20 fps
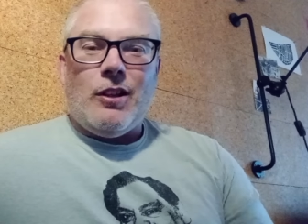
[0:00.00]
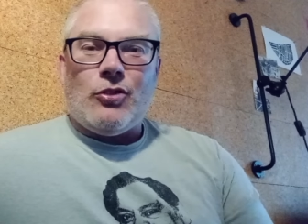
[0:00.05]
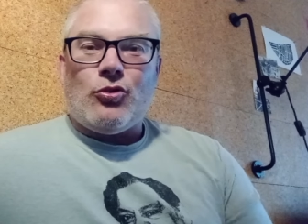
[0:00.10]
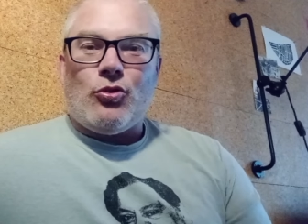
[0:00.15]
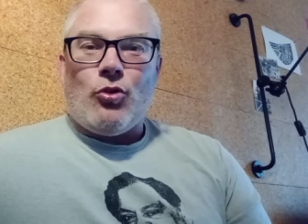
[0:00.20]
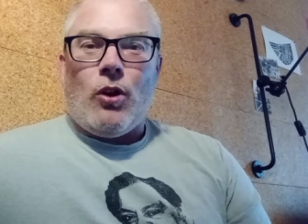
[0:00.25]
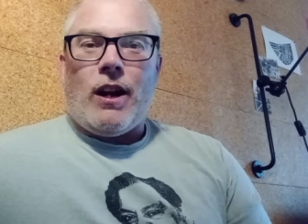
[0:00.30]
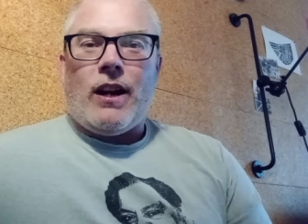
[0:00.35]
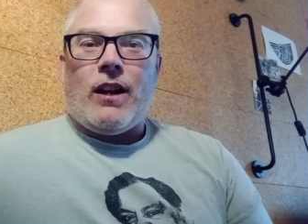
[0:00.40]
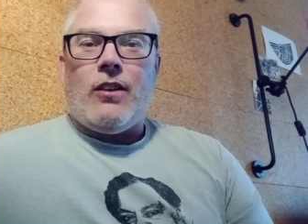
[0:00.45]
a
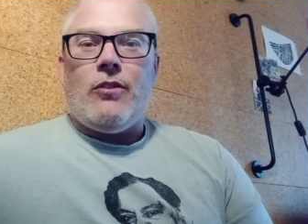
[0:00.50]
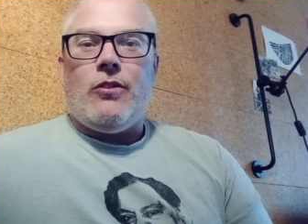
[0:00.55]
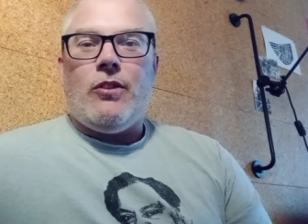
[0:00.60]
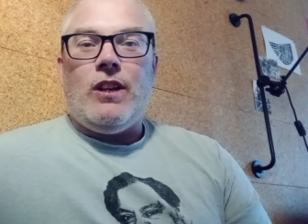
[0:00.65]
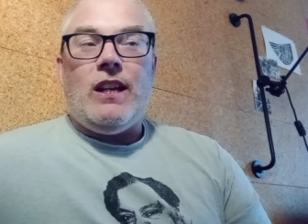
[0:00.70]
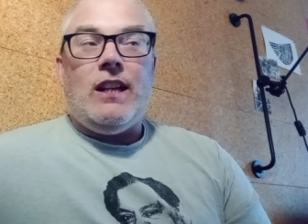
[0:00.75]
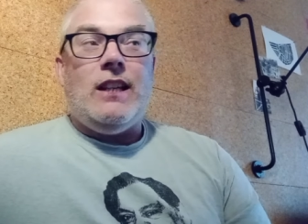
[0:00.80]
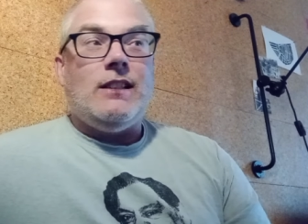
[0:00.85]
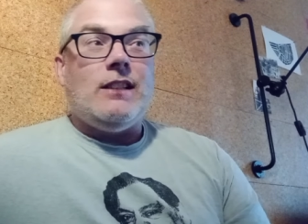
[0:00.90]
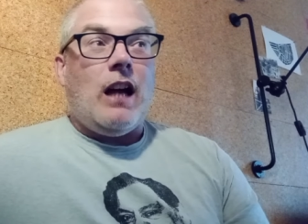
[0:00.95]
striker
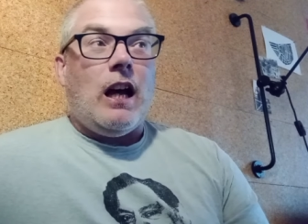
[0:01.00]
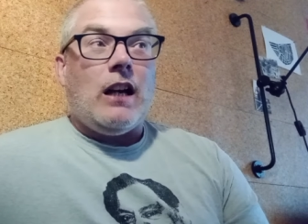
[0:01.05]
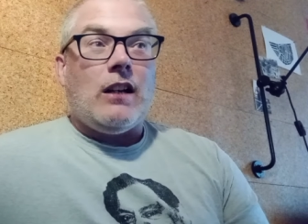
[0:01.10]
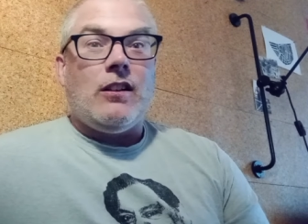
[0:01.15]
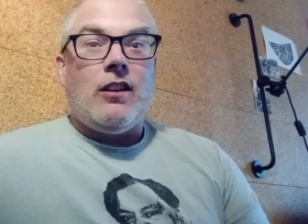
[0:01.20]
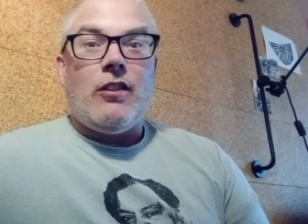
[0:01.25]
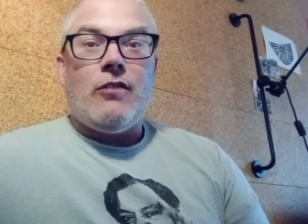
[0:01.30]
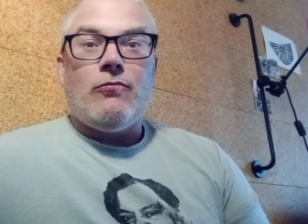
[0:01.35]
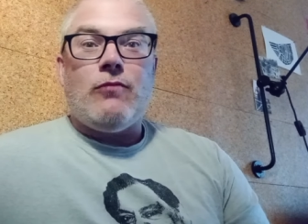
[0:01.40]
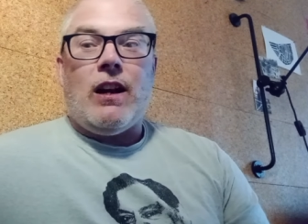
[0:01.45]
that is
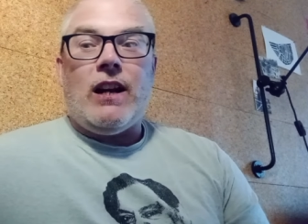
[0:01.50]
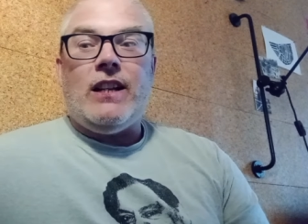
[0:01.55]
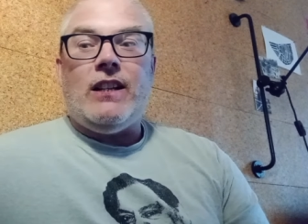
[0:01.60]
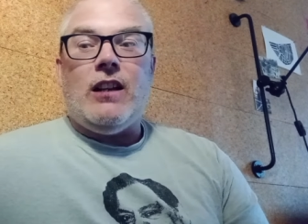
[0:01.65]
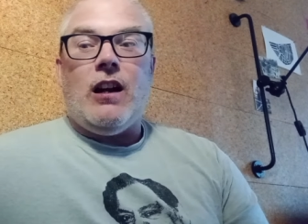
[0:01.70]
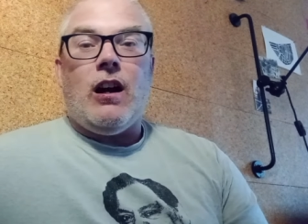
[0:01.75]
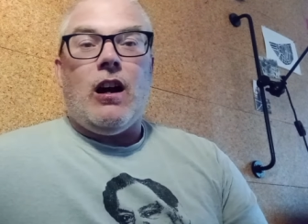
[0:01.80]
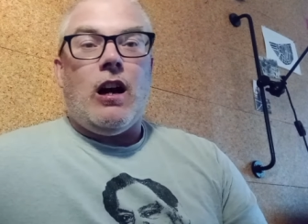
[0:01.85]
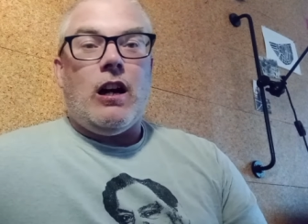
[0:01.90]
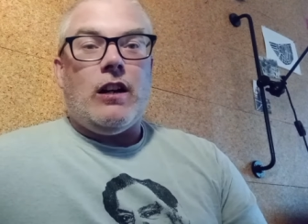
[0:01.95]
under the
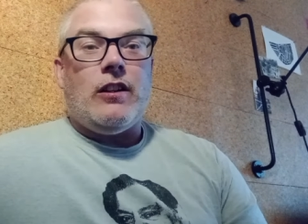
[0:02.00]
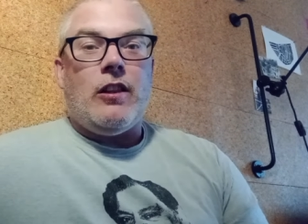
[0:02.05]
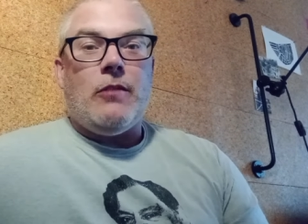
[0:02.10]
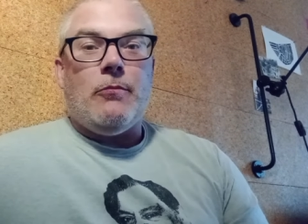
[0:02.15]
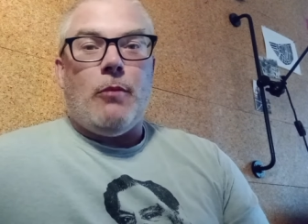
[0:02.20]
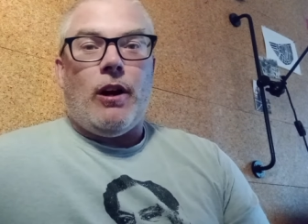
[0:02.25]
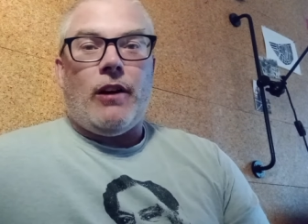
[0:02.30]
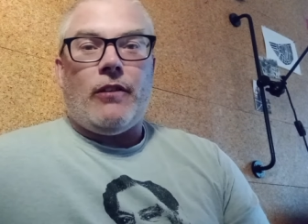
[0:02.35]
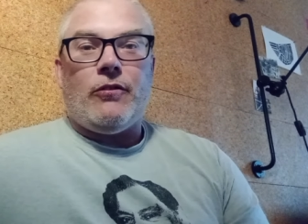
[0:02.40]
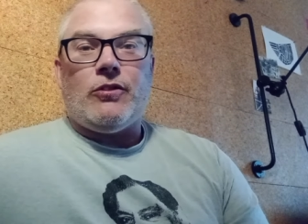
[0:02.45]
radar, under the
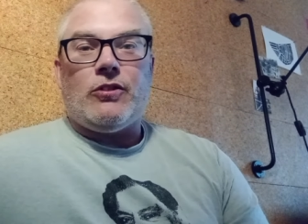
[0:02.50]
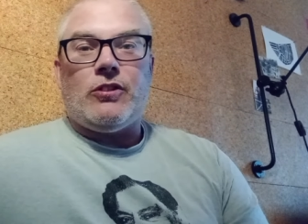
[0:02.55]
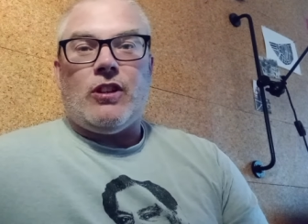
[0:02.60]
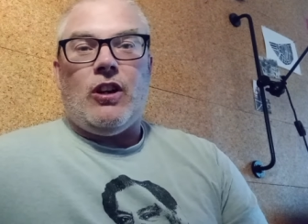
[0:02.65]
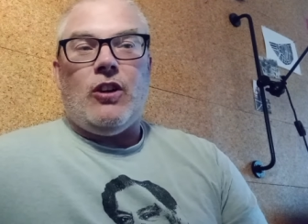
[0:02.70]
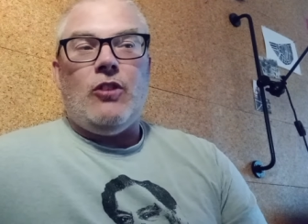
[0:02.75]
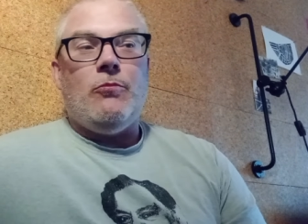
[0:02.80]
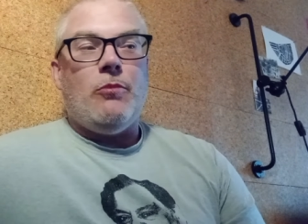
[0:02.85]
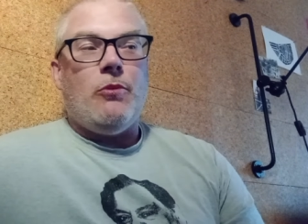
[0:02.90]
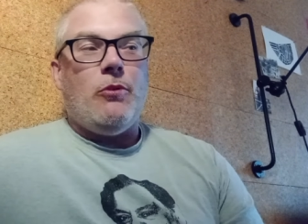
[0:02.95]
microscope,